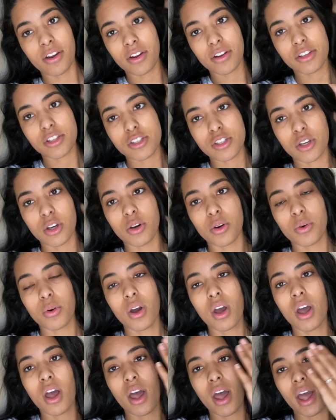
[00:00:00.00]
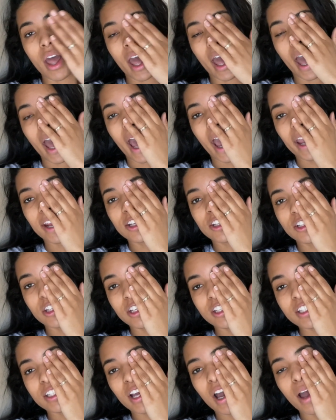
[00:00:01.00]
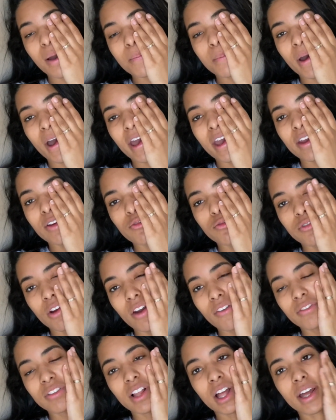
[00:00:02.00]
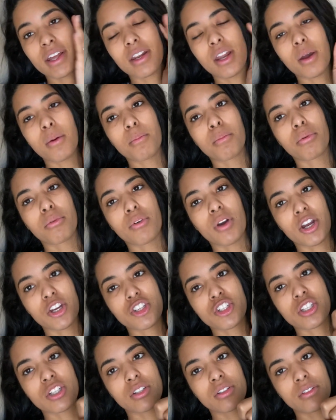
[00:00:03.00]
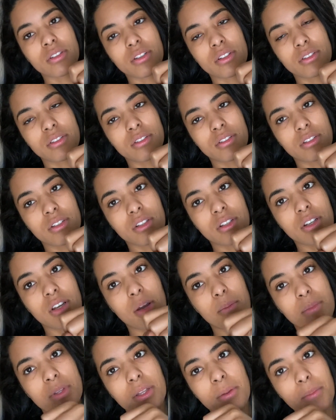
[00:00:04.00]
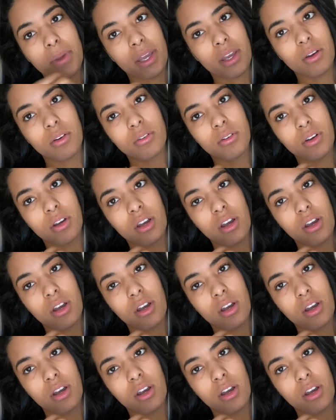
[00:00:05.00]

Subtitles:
So I just got my Revlon brush come in the mail.